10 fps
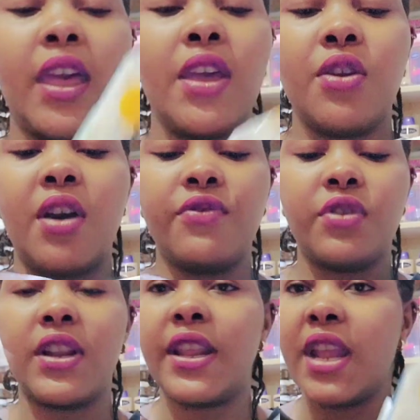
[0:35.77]
You have to
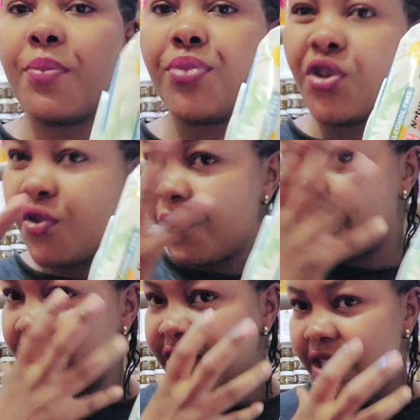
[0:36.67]
clean up your
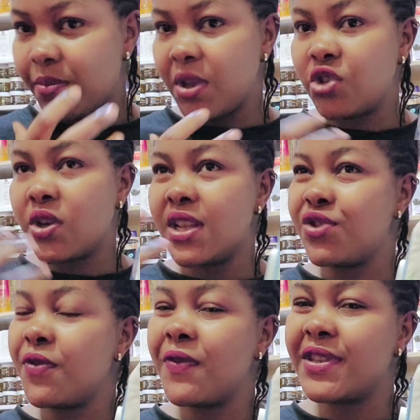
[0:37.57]
face and make sure that
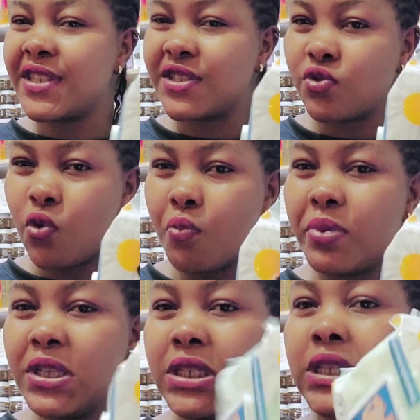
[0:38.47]
your face is
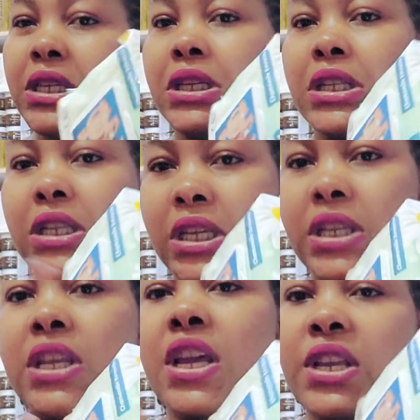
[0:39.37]
completely
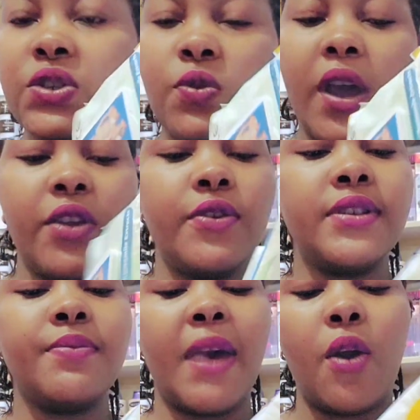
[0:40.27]
clean. So I
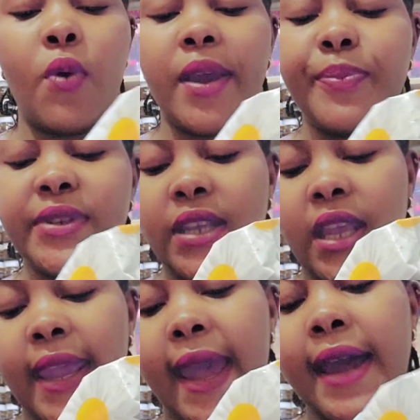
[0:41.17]
use my wipes
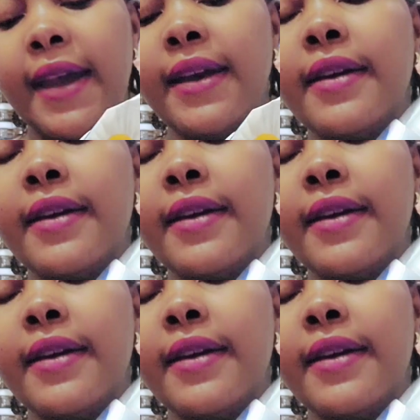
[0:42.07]
here.